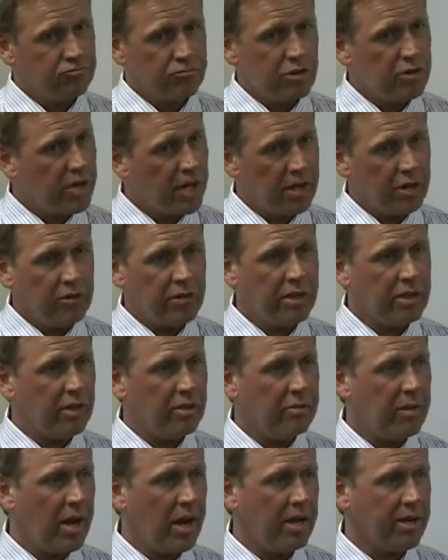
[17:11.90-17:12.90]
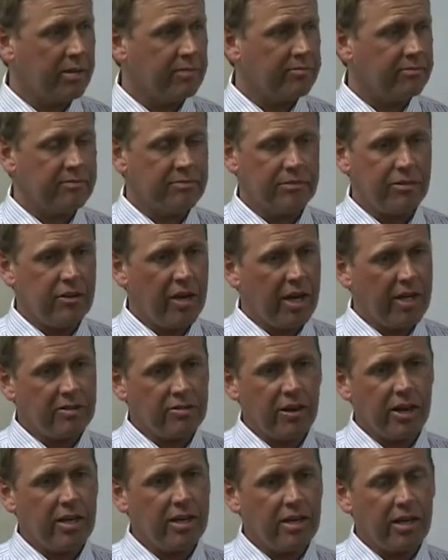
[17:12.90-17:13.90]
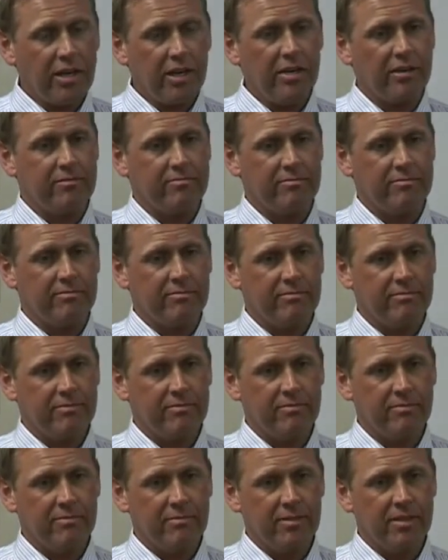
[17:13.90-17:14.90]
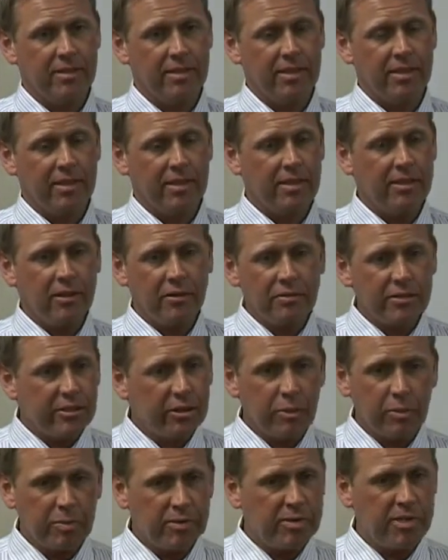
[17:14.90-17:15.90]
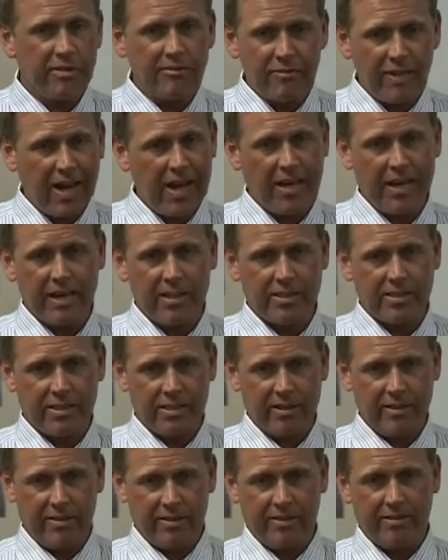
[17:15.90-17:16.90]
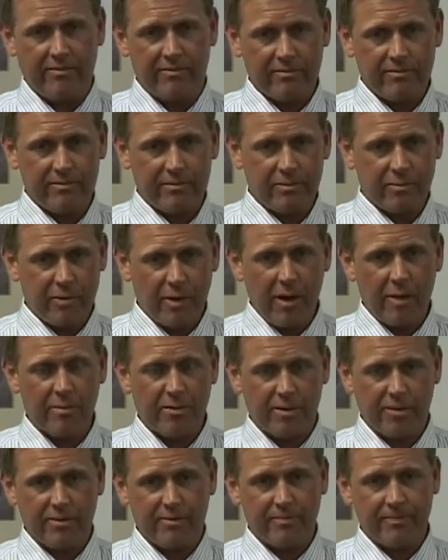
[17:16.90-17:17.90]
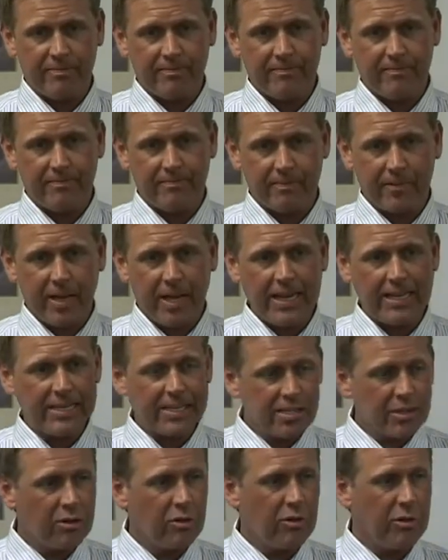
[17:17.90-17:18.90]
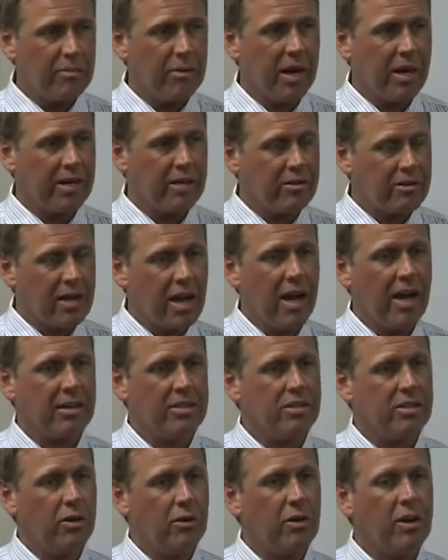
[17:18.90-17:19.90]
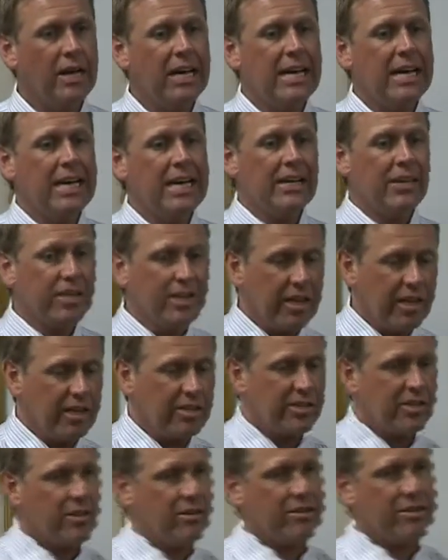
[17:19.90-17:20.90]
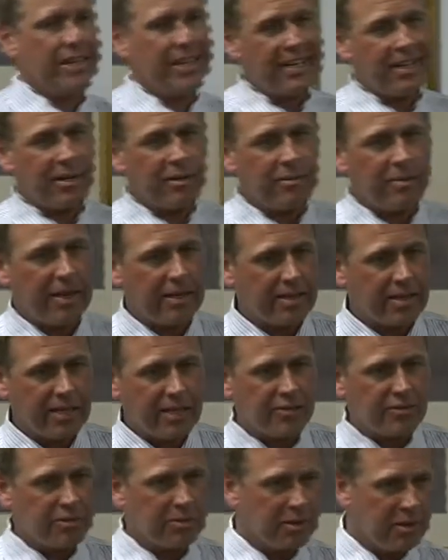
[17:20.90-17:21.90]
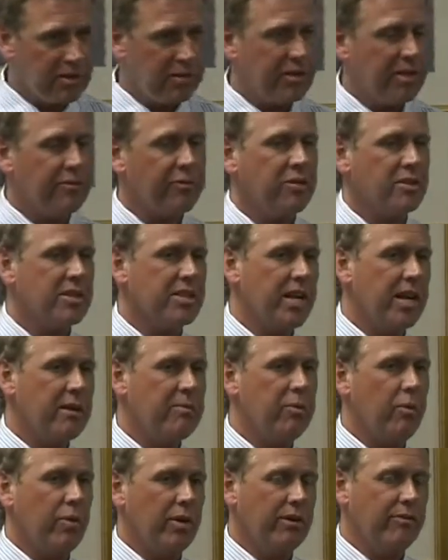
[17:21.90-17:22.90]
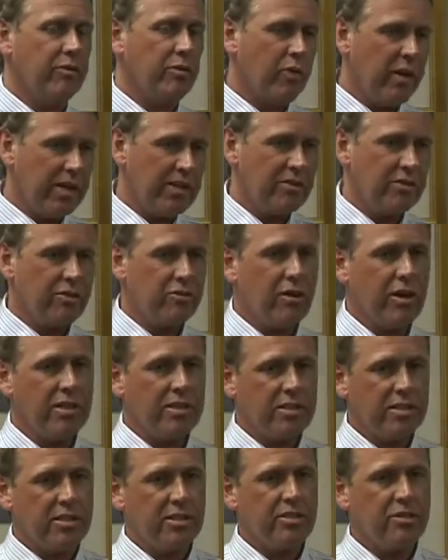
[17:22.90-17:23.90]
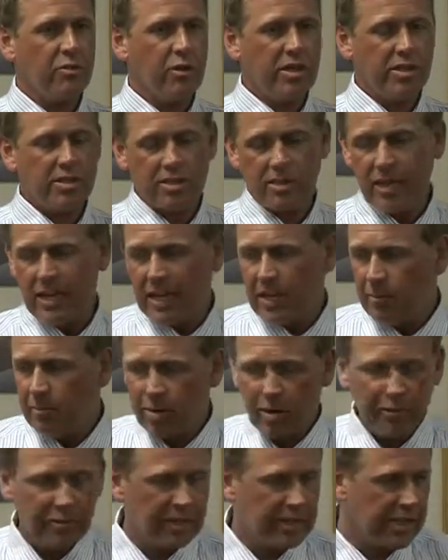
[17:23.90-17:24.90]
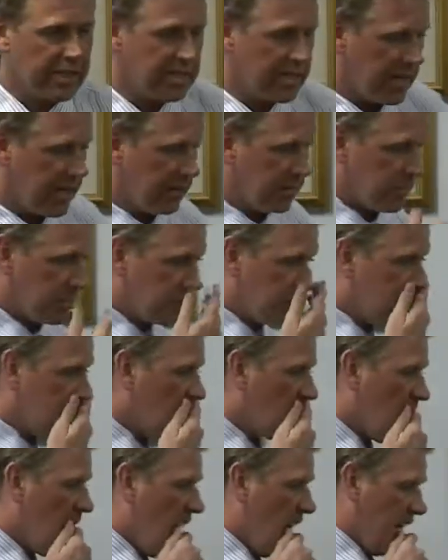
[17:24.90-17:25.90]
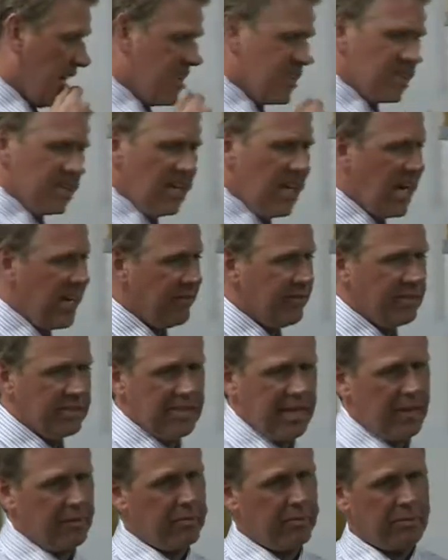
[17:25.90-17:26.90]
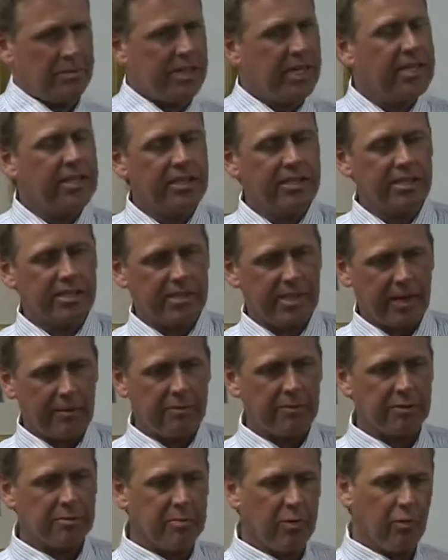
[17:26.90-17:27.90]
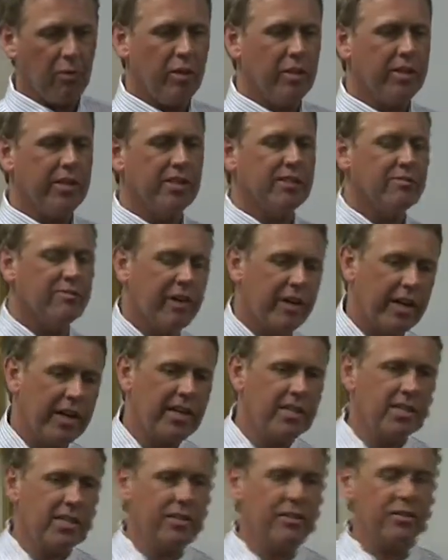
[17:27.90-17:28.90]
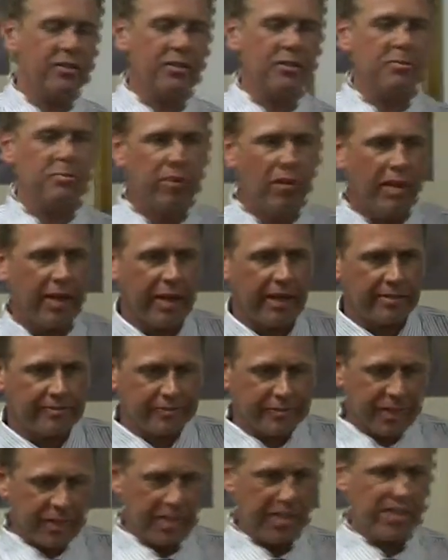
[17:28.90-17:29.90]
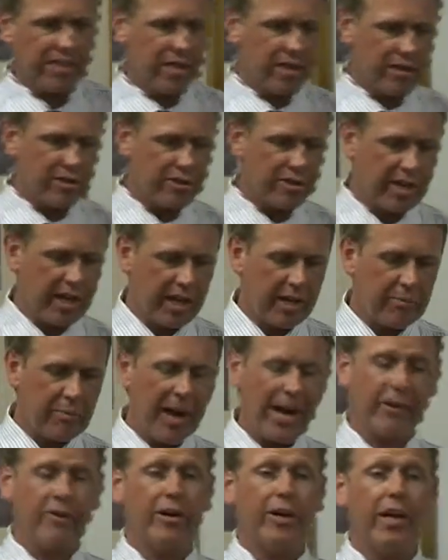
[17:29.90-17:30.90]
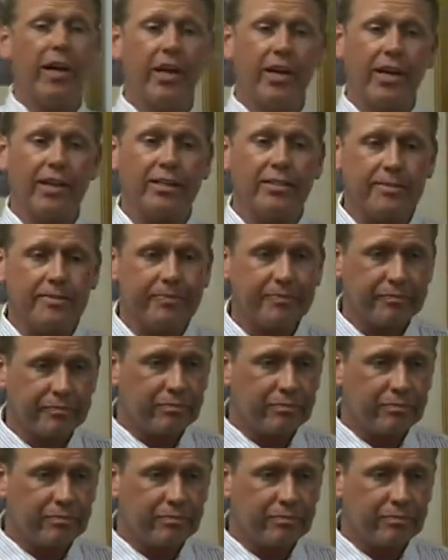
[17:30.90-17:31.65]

You can't go get another body. You can't trade it in. There's no 0% financing on it. Promise you. Okay, this is the only body you got. So you need to start thinking about things from a little different standpoint. If you wait till a crisis situation, perfect example. All right, there's a lot of examples, endless examples, but one that's very easy to explain and easy to understand, migraine headaches.